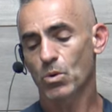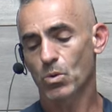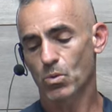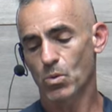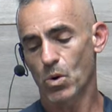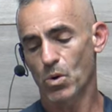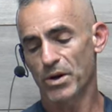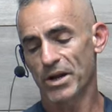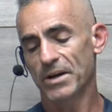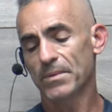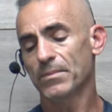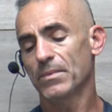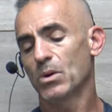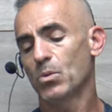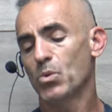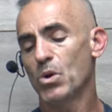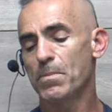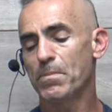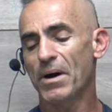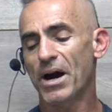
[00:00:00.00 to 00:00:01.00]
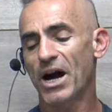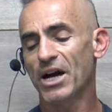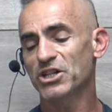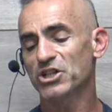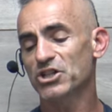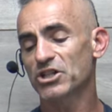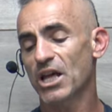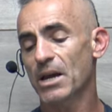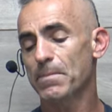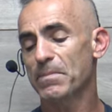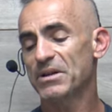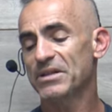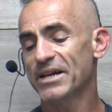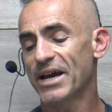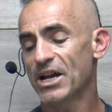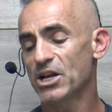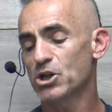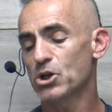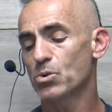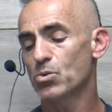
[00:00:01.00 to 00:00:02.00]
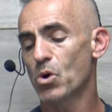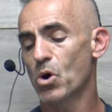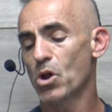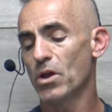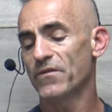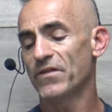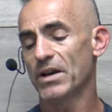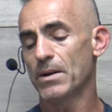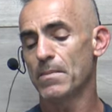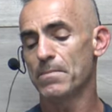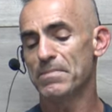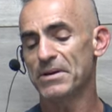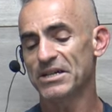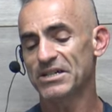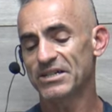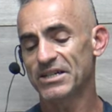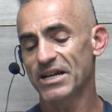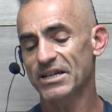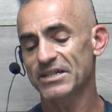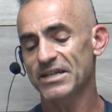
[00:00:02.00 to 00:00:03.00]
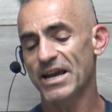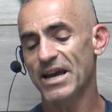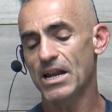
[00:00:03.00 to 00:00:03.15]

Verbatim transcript: quoting, "We postulate potential role of vitamin B6